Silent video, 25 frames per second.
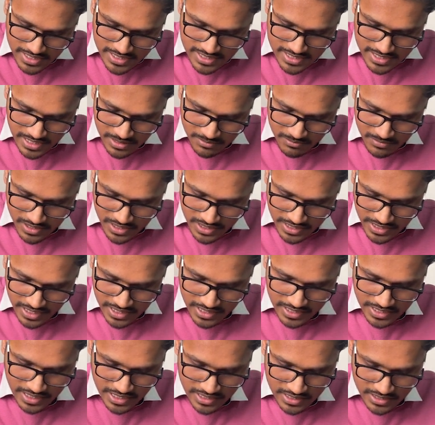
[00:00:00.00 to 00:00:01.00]
enzyme, it
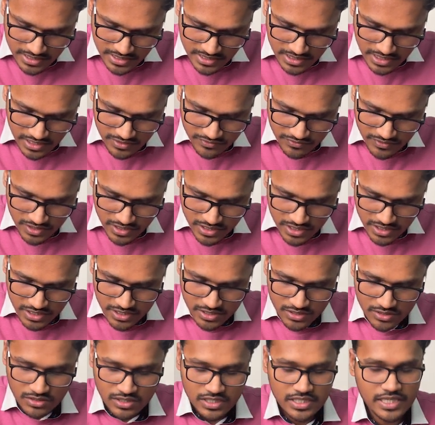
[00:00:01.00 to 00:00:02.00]
can get converted
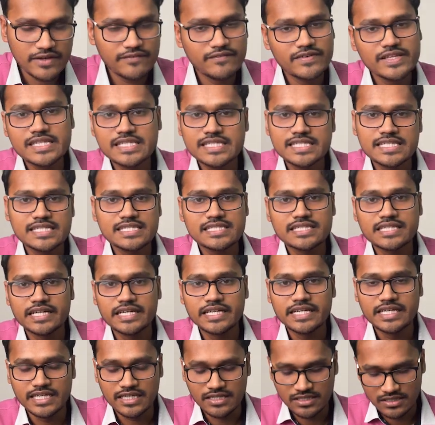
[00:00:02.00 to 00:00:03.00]
into 11-cis
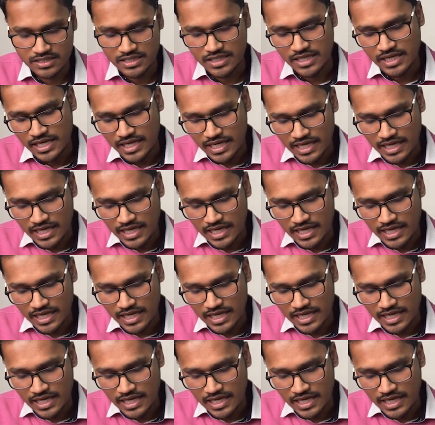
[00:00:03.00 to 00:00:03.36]
retinal.